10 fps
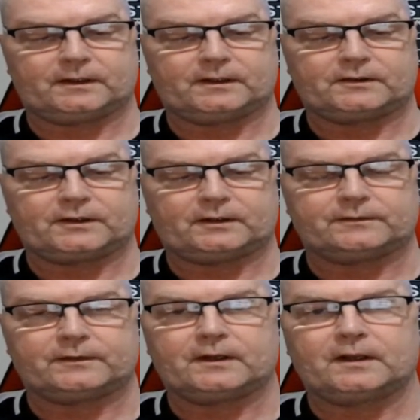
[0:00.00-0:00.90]

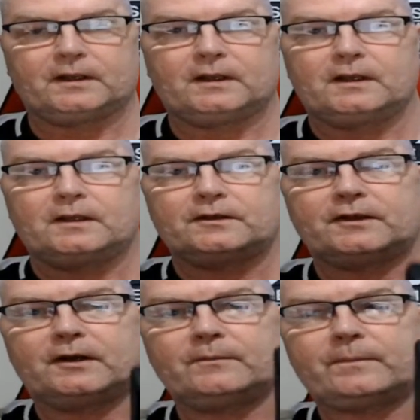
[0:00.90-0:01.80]
itself.
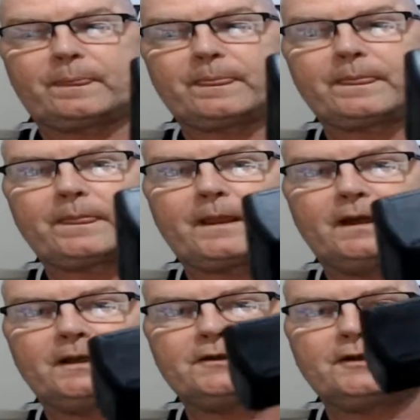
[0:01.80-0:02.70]
So, it's